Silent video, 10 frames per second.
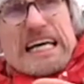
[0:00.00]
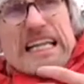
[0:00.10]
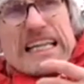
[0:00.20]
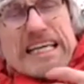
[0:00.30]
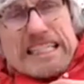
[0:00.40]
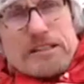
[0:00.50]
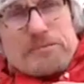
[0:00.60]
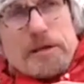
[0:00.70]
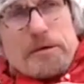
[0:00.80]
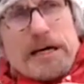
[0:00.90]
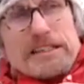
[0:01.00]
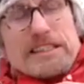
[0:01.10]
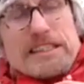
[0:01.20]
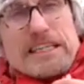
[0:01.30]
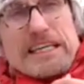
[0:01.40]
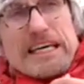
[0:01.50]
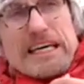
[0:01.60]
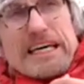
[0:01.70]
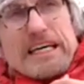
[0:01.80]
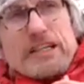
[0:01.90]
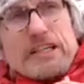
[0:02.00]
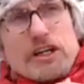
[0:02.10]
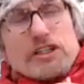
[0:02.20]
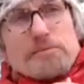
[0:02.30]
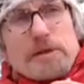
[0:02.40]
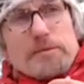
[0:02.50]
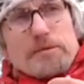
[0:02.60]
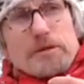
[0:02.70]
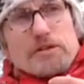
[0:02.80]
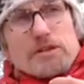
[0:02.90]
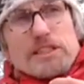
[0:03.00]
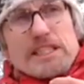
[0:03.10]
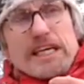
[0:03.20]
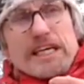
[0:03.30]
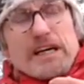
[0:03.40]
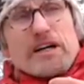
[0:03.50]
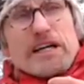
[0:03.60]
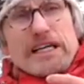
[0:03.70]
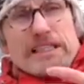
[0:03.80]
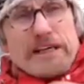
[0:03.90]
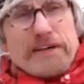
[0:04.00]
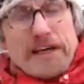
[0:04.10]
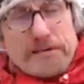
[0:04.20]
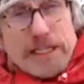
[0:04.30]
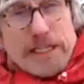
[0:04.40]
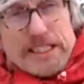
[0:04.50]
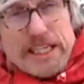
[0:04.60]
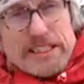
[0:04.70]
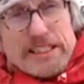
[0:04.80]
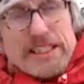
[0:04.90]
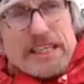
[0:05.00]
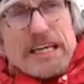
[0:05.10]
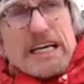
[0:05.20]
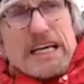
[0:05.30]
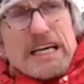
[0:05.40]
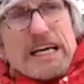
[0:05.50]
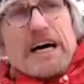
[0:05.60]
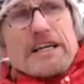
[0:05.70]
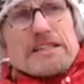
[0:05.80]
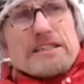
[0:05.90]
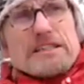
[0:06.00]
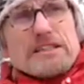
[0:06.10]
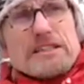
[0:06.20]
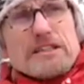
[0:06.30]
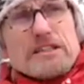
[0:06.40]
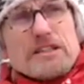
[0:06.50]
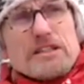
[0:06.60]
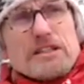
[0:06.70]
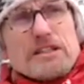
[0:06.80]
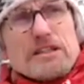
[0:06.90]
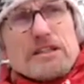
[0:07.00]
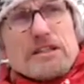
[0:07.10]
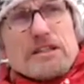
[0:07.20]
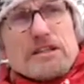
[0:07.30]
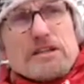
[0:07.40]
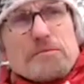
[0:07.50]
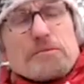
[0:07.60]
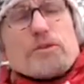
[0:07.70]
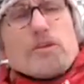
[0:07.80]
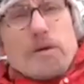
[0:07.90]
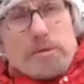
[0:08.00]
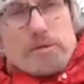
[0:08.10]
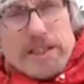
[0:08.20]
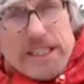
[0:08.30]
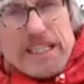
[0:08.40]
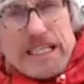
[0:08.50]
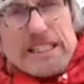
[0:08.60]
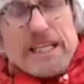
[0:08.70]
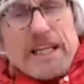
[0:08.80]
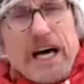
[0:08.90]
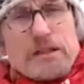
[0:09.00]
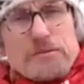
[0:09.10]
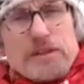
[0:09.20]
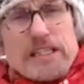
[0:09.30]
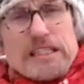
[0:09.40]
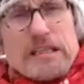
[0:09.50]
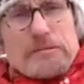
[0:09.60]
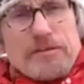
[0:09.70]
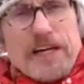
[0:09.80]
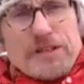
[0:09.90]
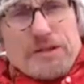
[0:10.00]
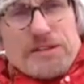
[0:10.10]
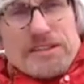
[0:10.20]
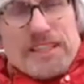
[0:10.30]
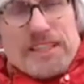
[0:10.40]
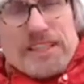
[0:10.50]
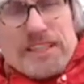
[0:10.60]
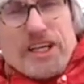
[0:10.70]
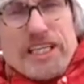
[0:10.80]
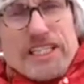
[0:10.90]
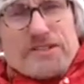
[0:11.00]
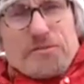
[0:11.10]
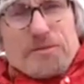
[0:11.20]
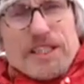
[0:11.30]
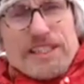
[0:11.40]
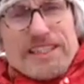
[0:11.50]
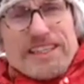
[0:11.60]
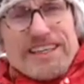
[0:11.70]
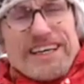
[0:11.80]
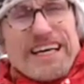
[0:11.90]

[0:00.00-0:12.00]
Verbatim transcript: letting people and encourage people to think, okay, they're here meditating. And probably that's in line with their deeper values. It certainly is for me.